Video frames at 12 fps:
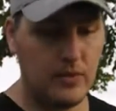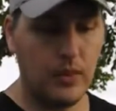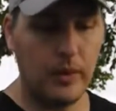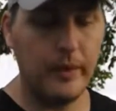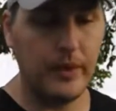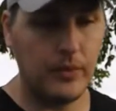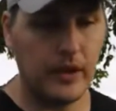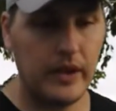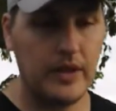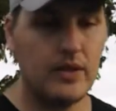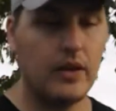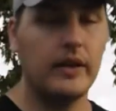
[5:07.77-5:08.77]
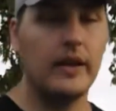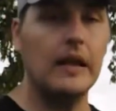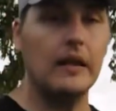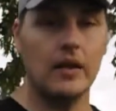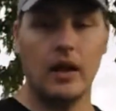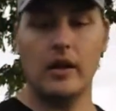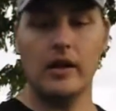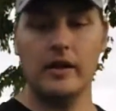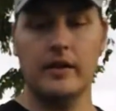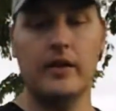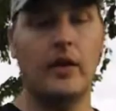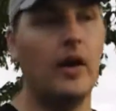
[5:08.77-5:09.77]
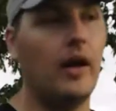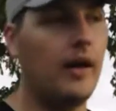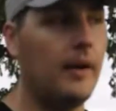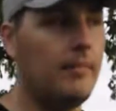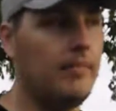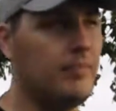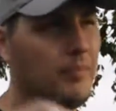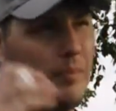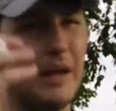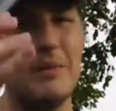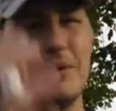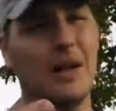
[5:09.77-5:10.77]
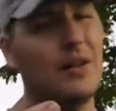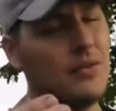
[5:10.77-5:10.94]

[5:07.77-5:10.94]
will be released on ELR. Maybe all the